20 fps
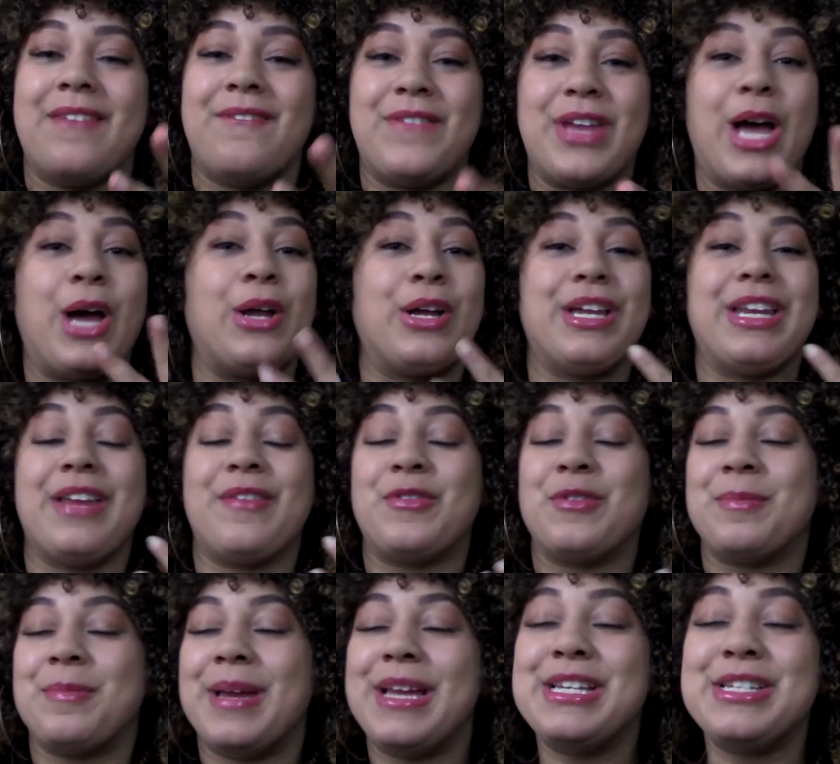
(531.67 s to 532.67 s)
found good
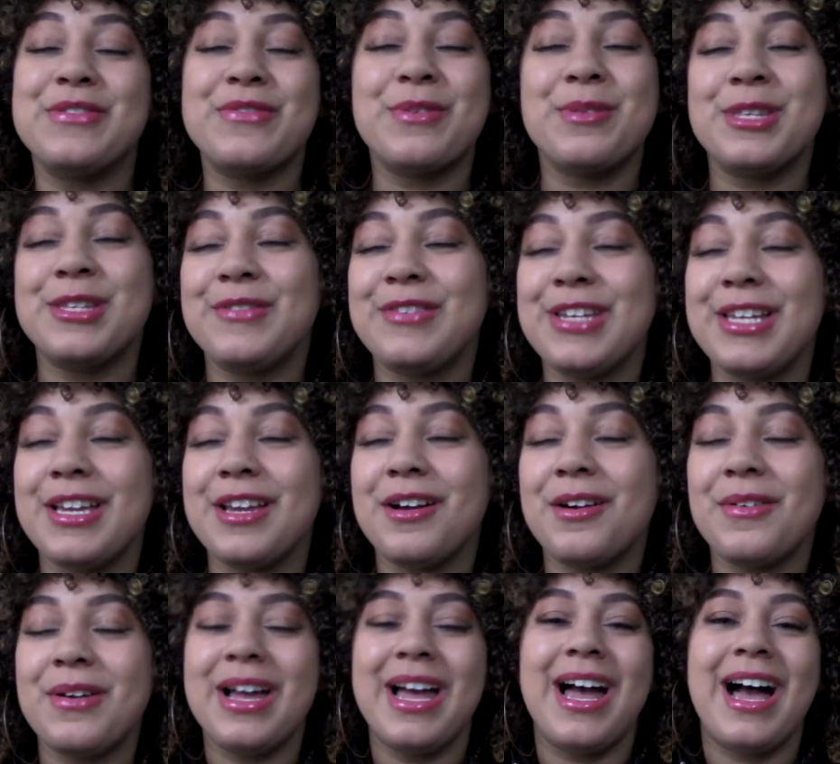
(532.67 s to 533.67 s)
information from the
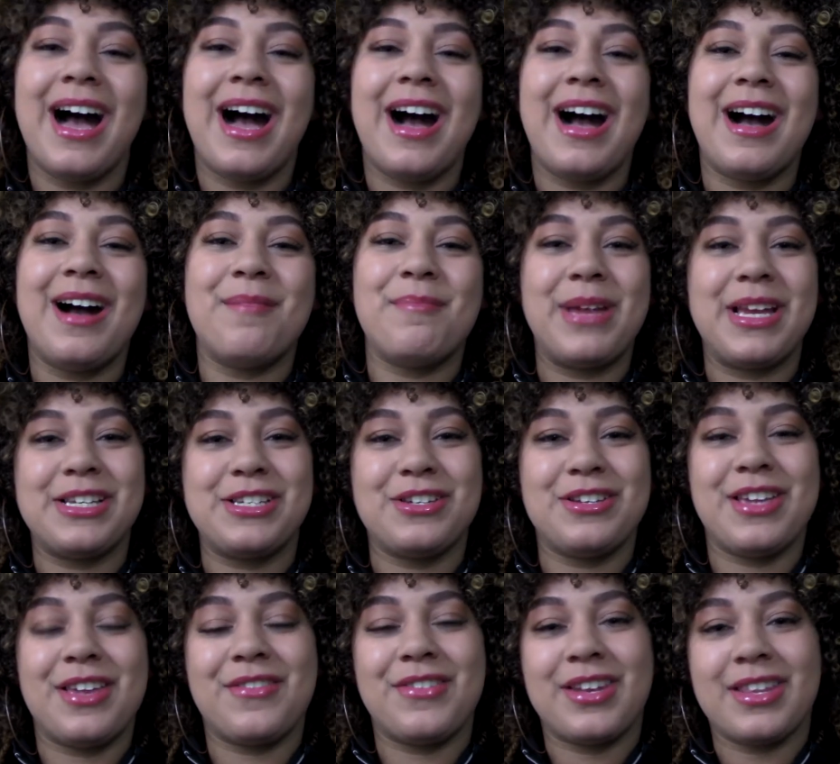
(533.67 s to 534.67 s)
video, make sure
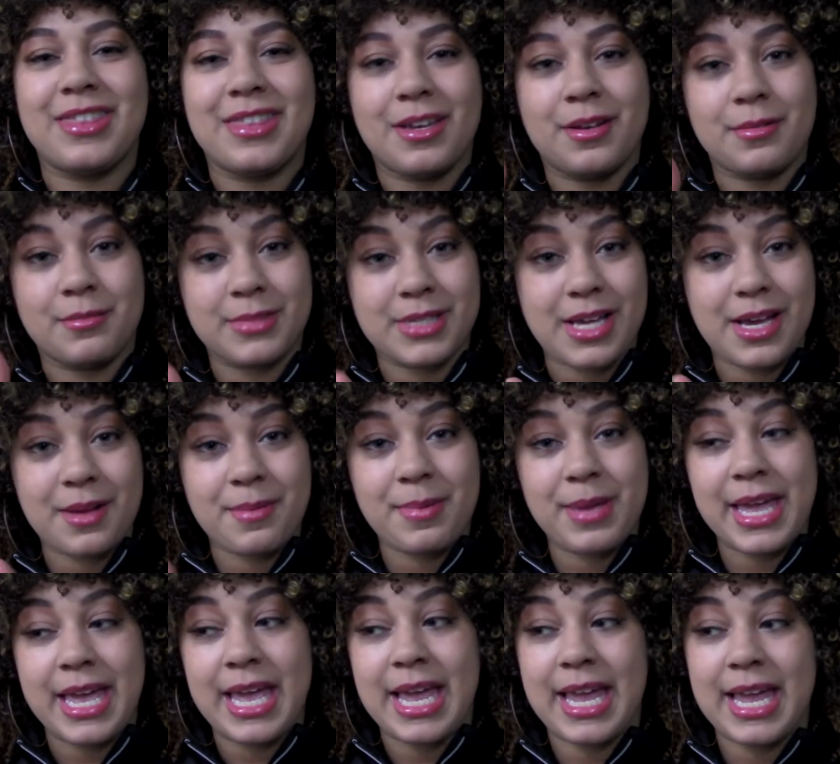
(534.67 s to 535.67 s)
you give it a thumbs up.